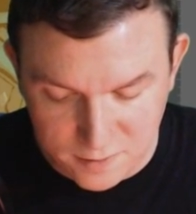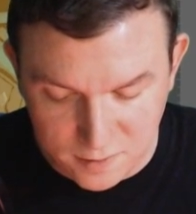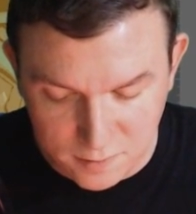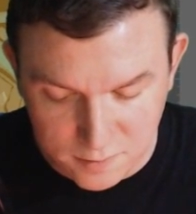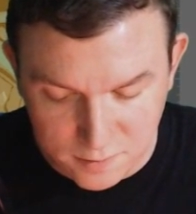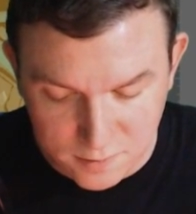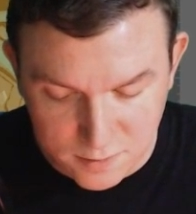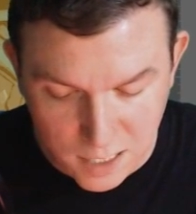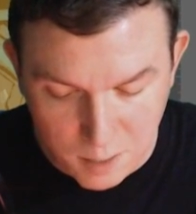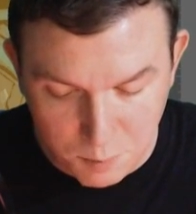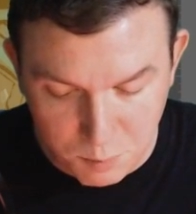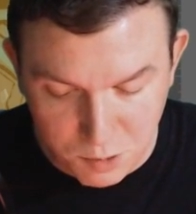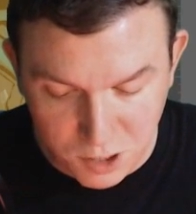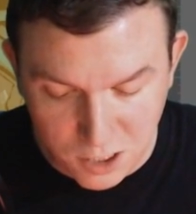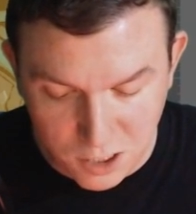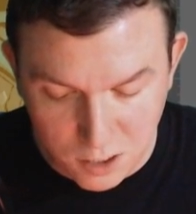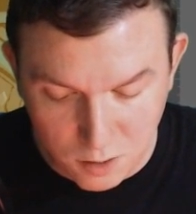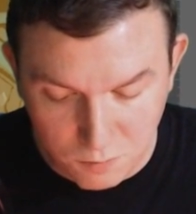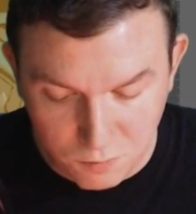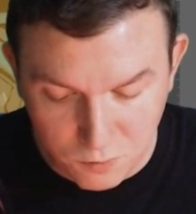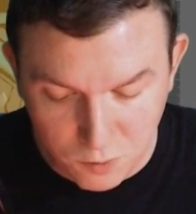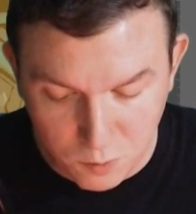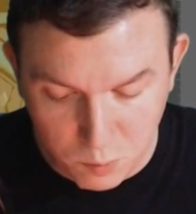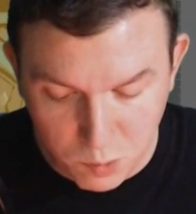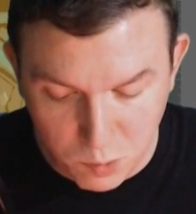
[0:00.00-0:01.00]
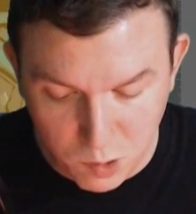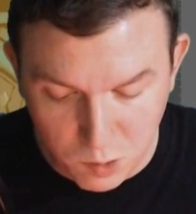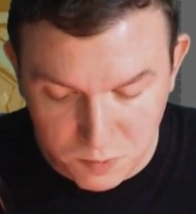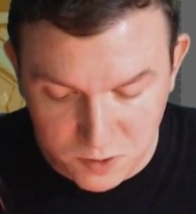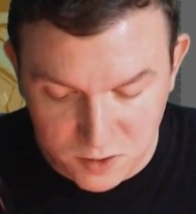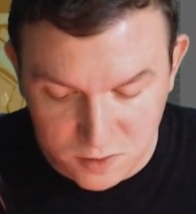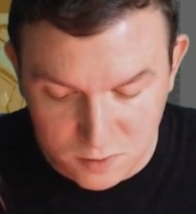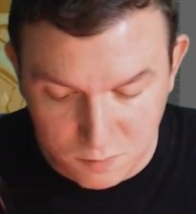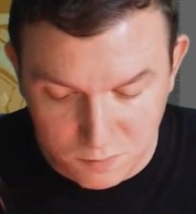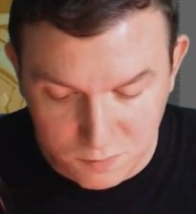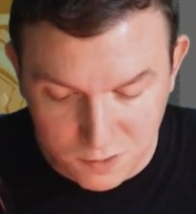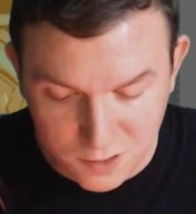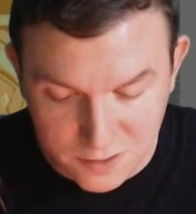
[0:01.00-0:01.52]
and sloppy here for
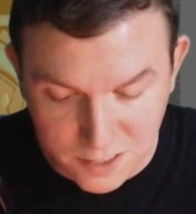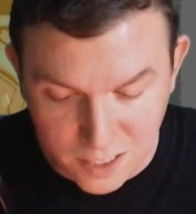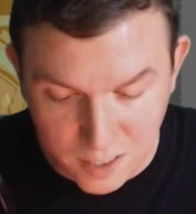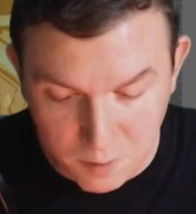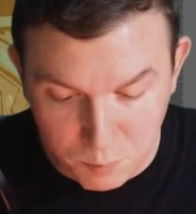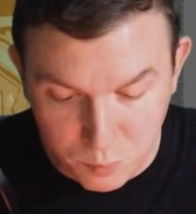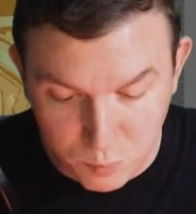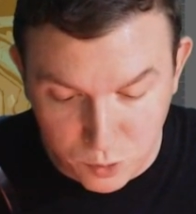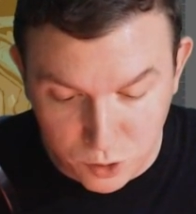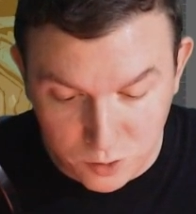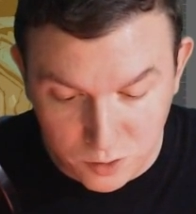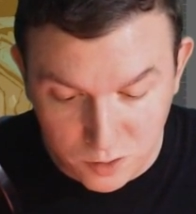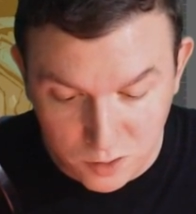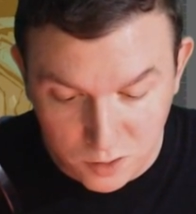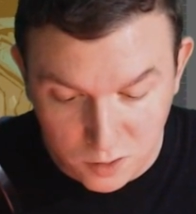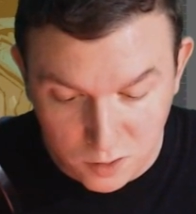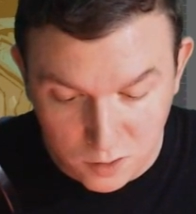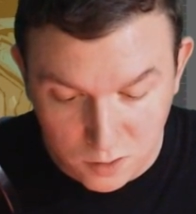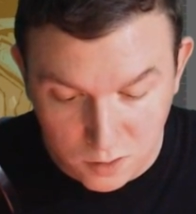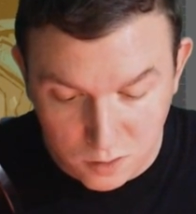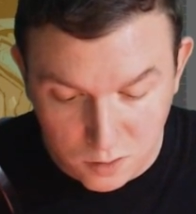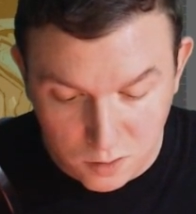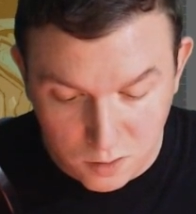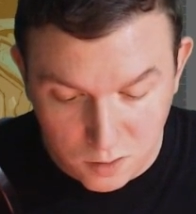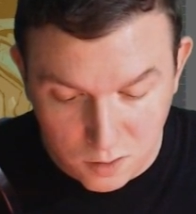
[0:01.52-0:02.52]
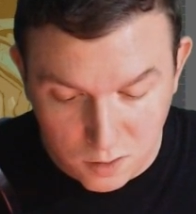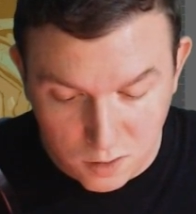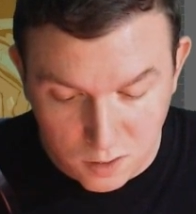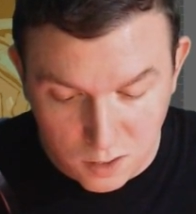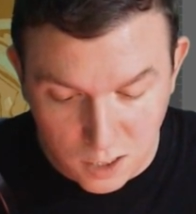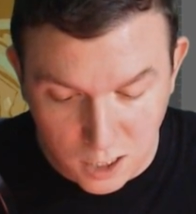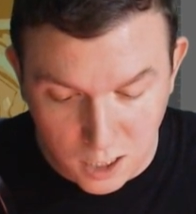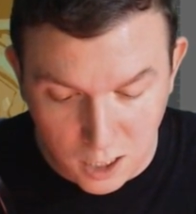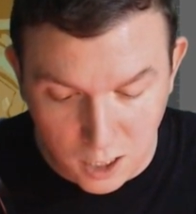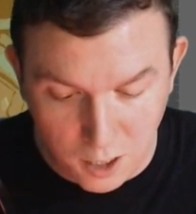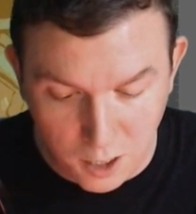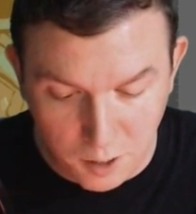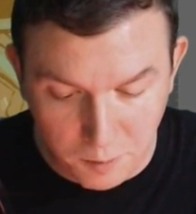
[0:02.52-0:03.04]
purpose of example.
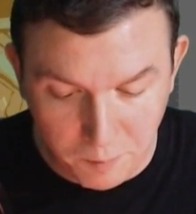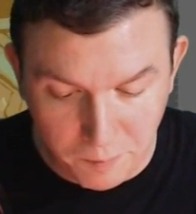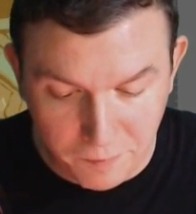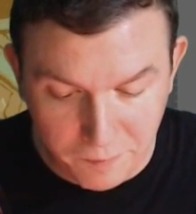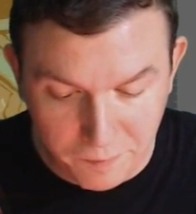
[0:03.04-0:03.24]
But